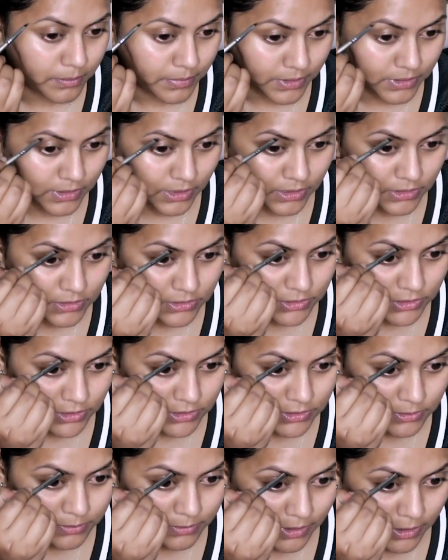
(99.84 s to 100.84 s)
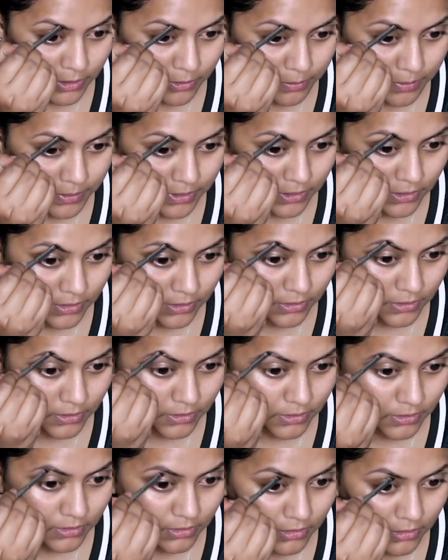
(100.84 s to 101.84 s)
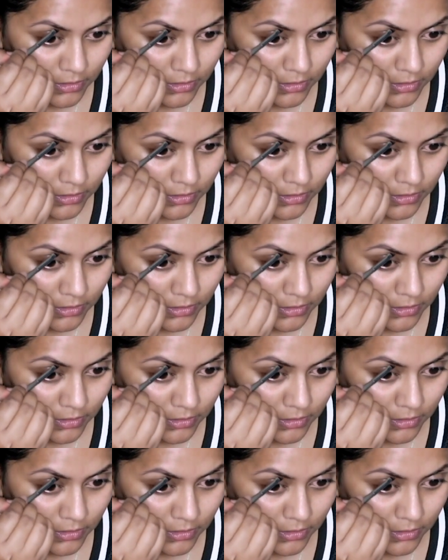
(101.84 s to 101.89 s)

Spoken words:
but that's just my opinion.